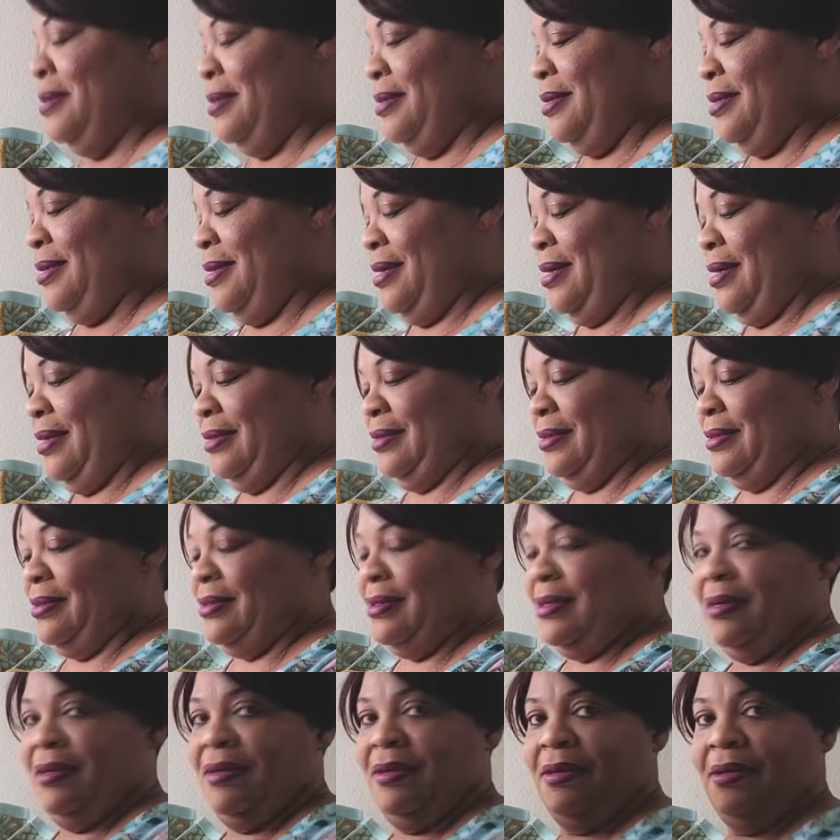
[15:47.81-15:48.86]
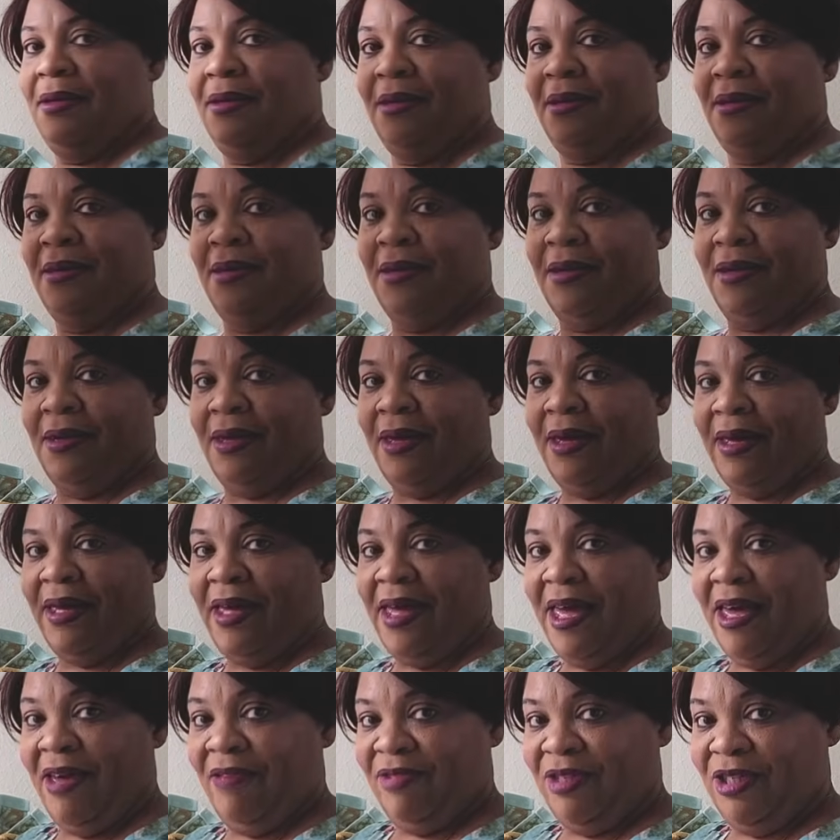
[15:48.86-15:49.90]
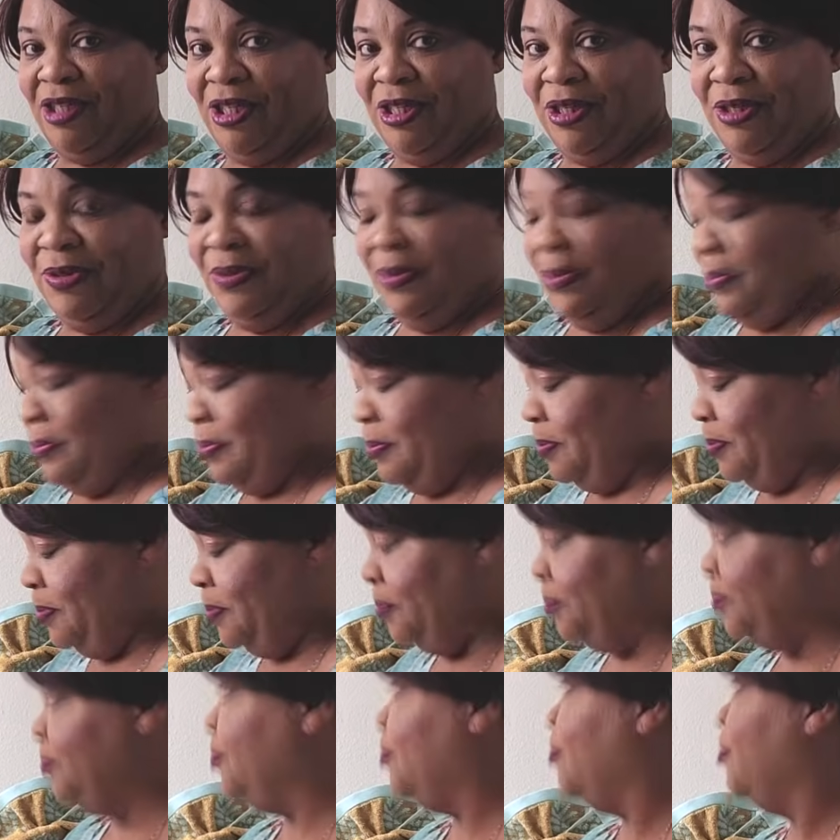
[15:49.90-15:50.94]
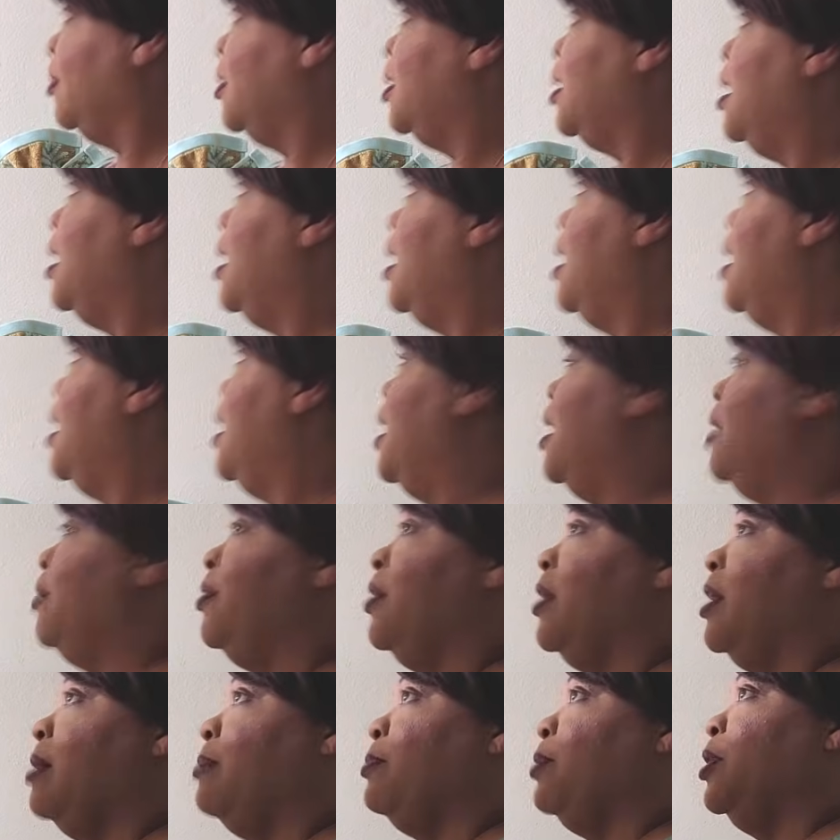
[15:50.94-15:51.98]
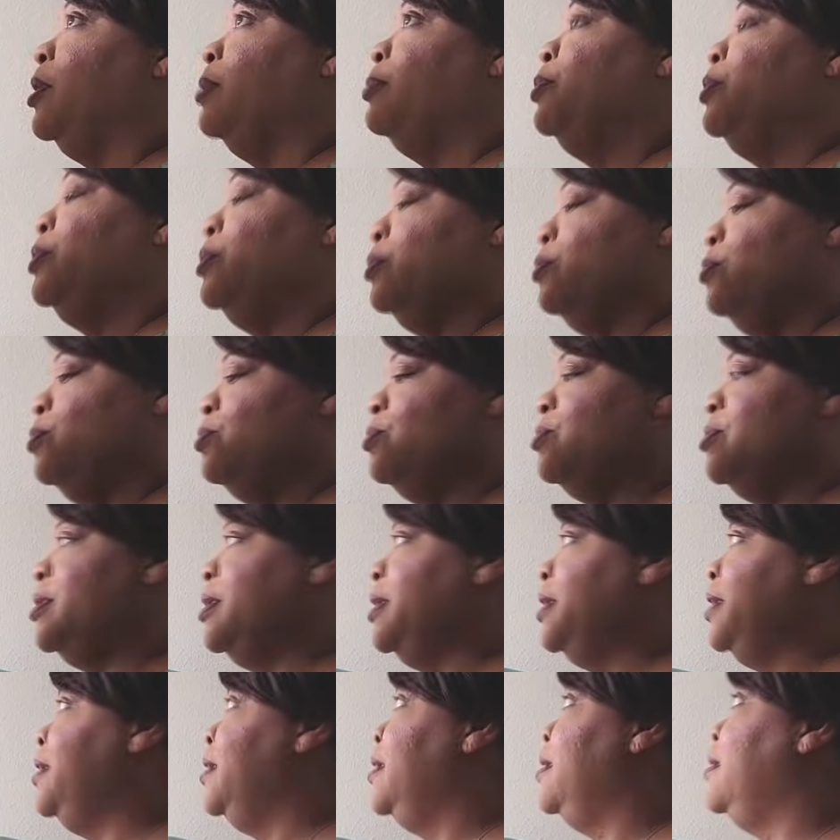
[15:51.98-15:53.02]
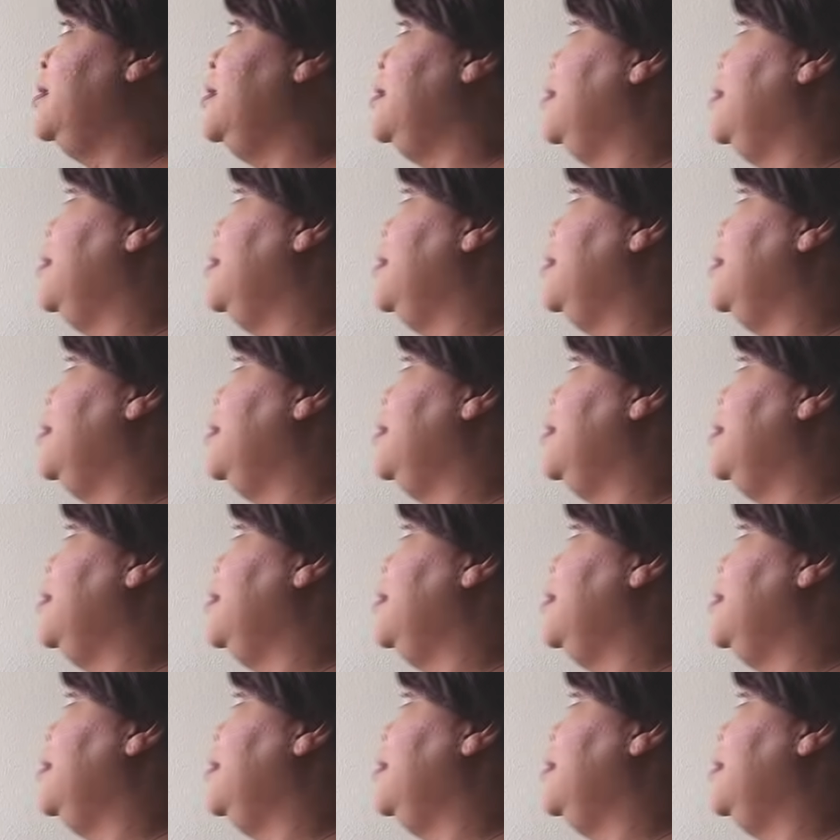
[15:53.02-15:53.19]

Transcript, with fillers: Yes, have two. I think I'm gonna put one,